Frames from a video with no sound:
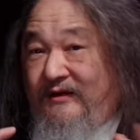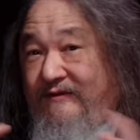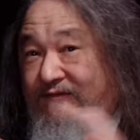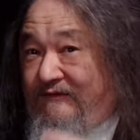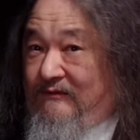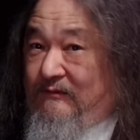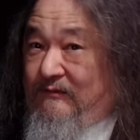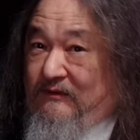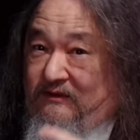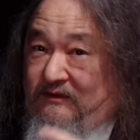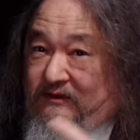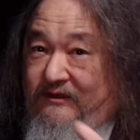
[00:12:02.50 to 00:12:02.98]

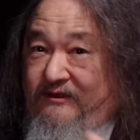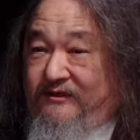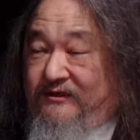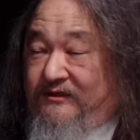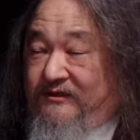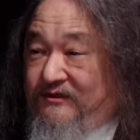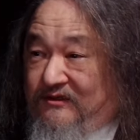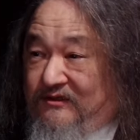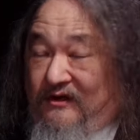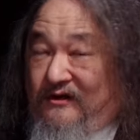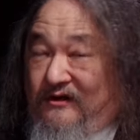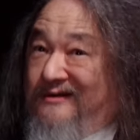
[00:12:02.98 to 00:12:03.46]
different
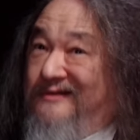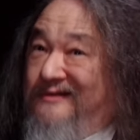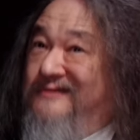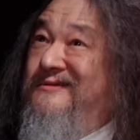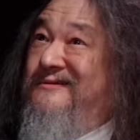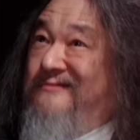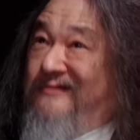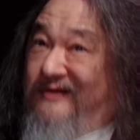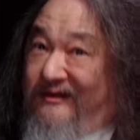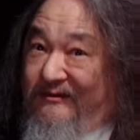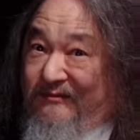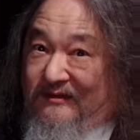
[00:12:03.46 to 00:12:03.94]
religions are
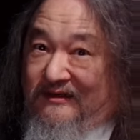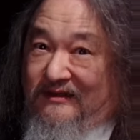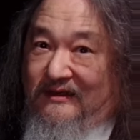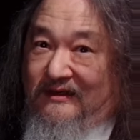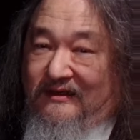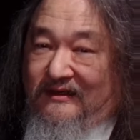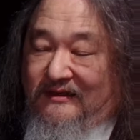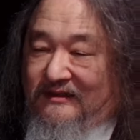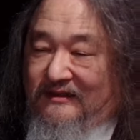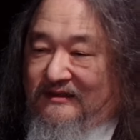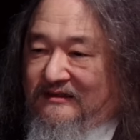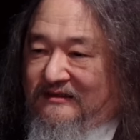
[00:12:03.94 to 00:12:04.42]

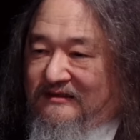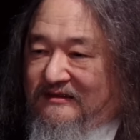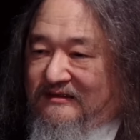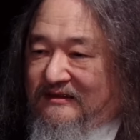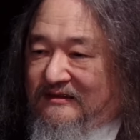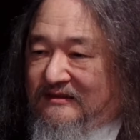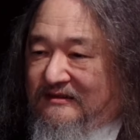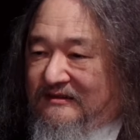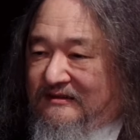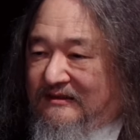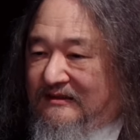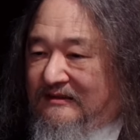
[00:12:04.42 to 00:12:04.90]
extremely
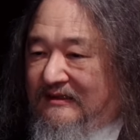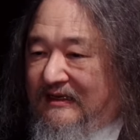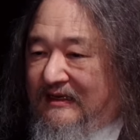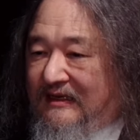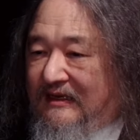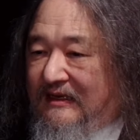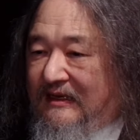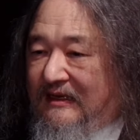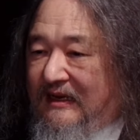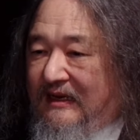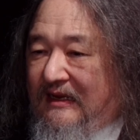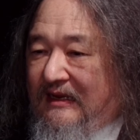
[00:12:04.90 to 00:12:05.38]
inconsistent,
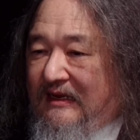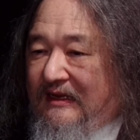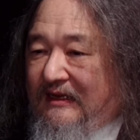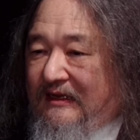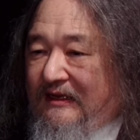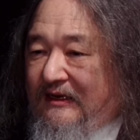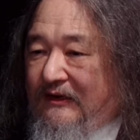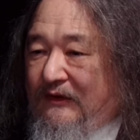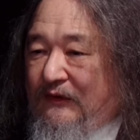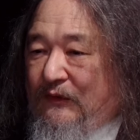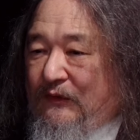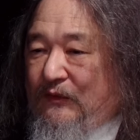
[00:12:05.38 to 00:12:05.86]
and
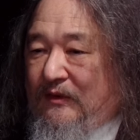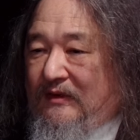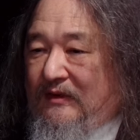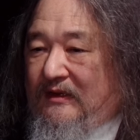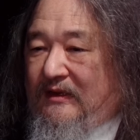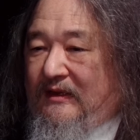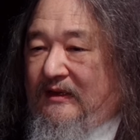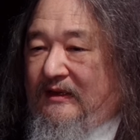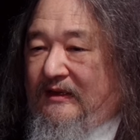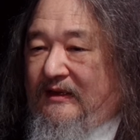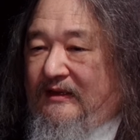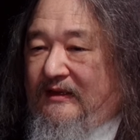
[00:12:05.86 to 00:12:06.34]
you know,
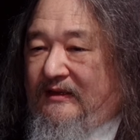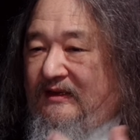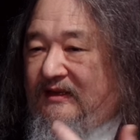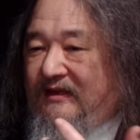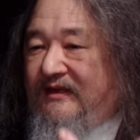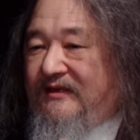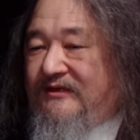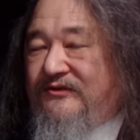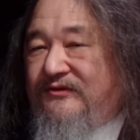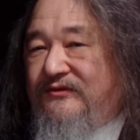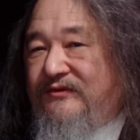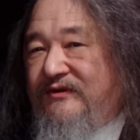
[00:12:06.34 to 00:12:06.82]
in the
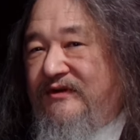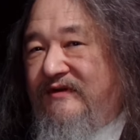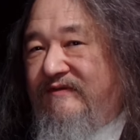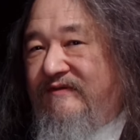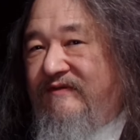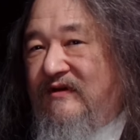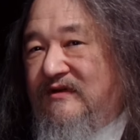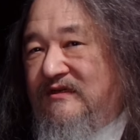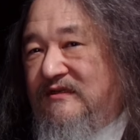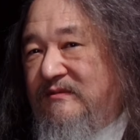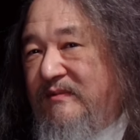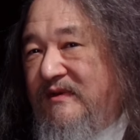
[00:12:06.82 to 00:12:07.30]
history
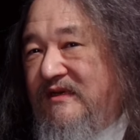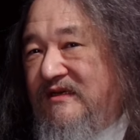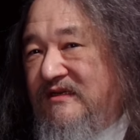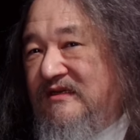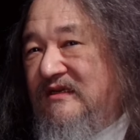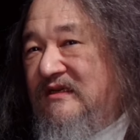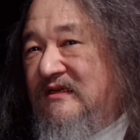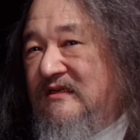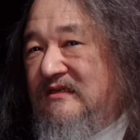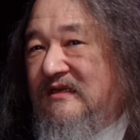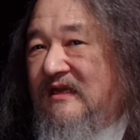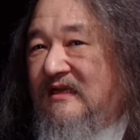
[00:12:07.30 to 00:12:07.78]
of our
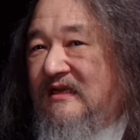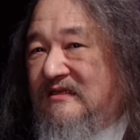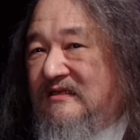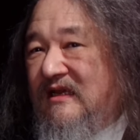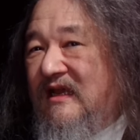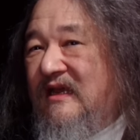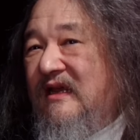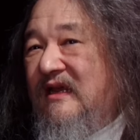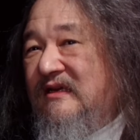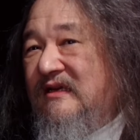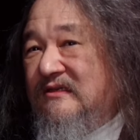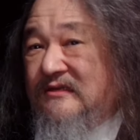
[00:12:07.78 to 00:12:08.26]
species, that's
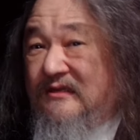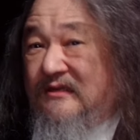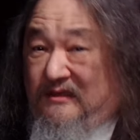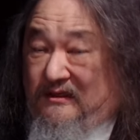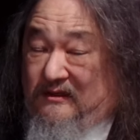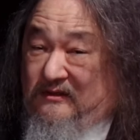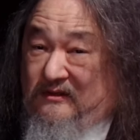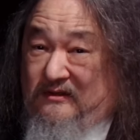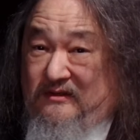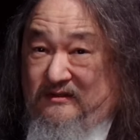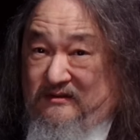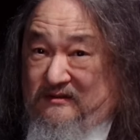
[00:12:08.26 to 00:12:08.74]

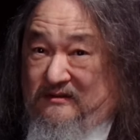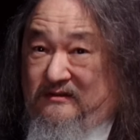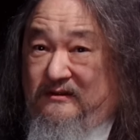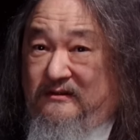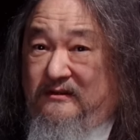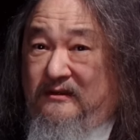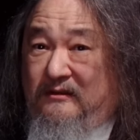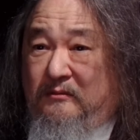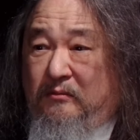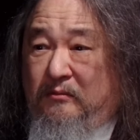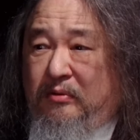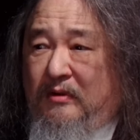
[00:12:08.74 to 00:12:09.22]
occasionally caused a
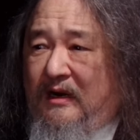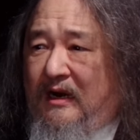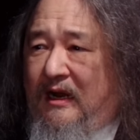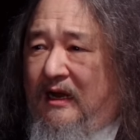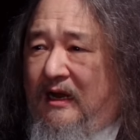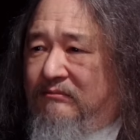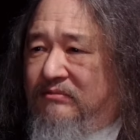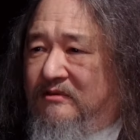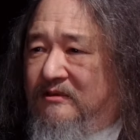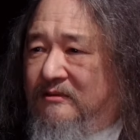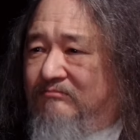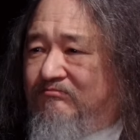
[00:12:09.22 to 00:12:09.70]
little
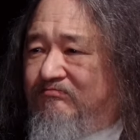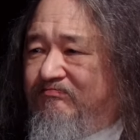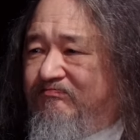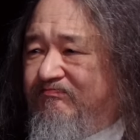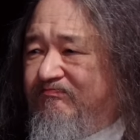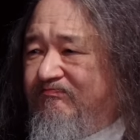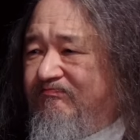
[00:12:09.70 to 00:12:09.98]
problem.